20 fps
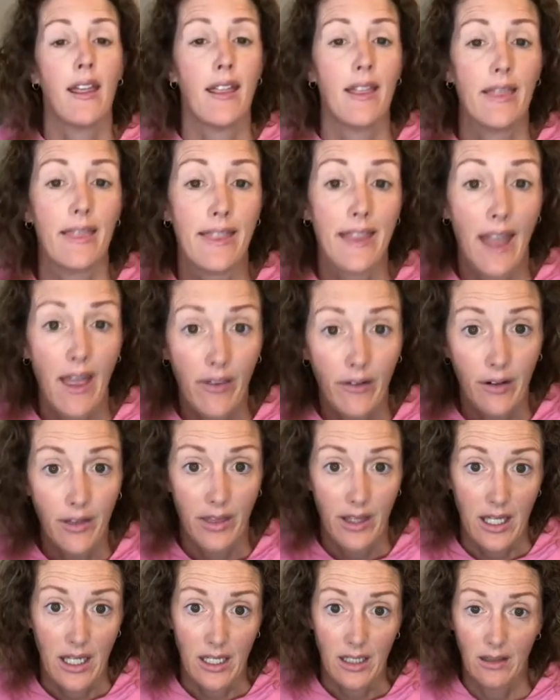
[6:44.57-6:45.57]
The other
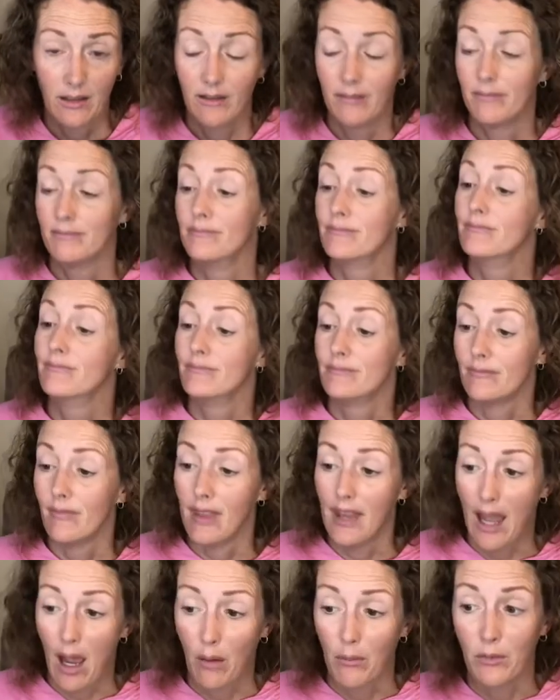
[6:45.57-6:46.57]
thing,
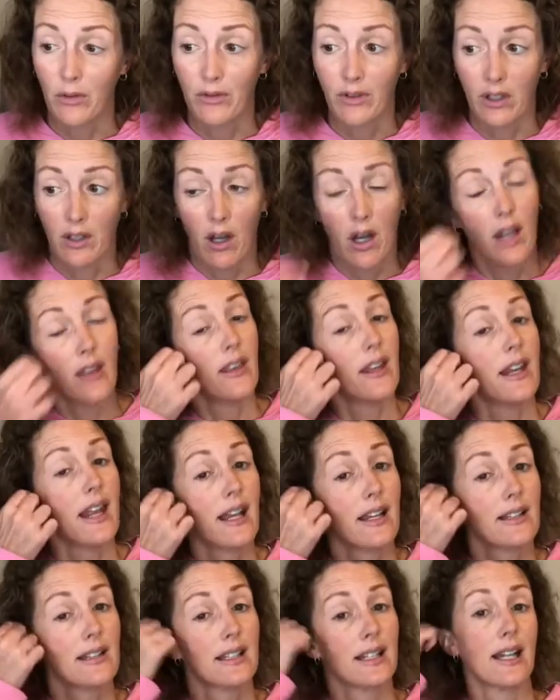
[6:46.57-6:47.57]
now moving on, the
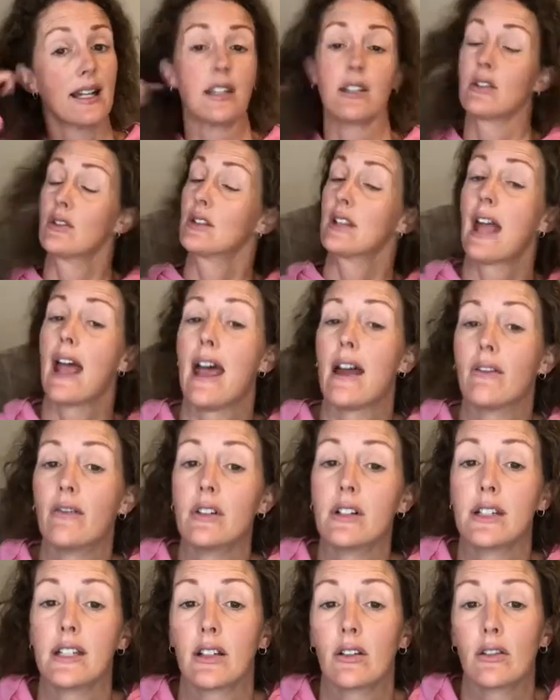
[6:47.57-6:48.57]
next thing I use every
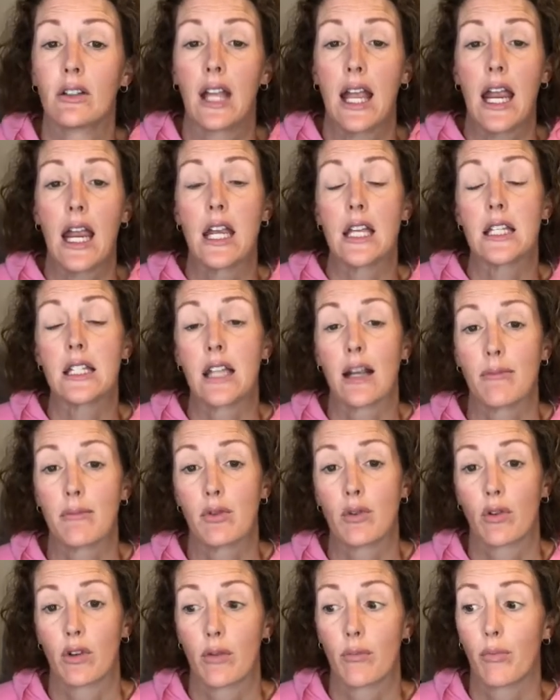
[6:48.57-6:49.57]
single day is some
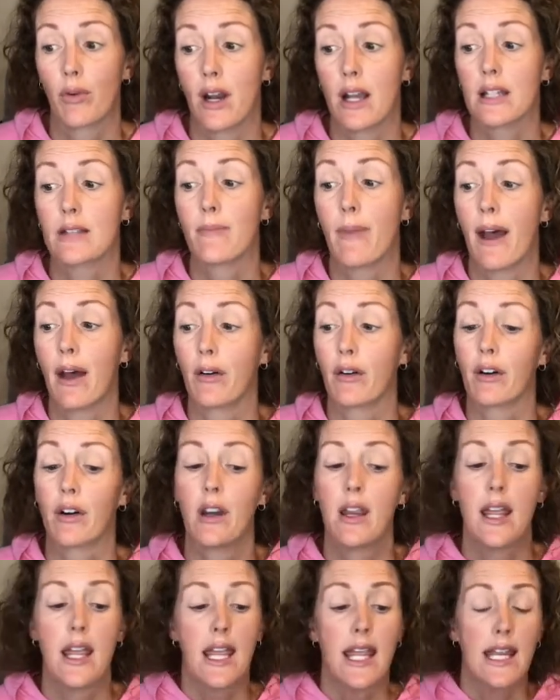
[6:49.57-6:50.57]
sort of pressed powder.
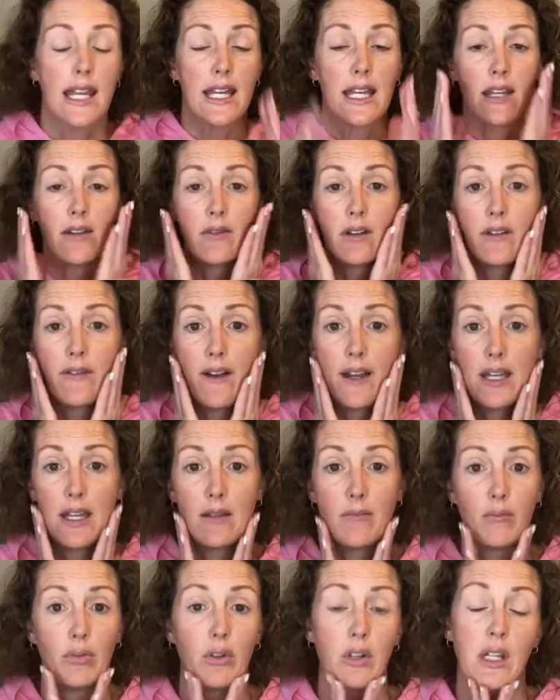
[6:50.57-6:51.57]
Even if I
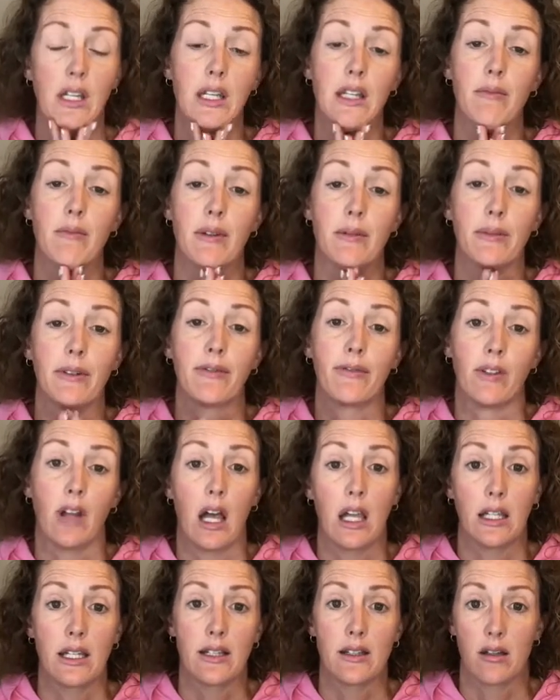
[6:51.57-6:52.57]
didn't put any BB
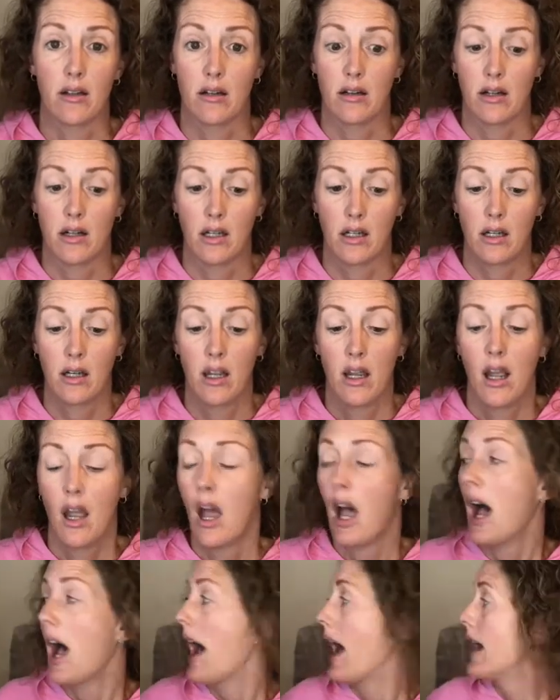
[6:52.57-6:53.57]
Flawless on, I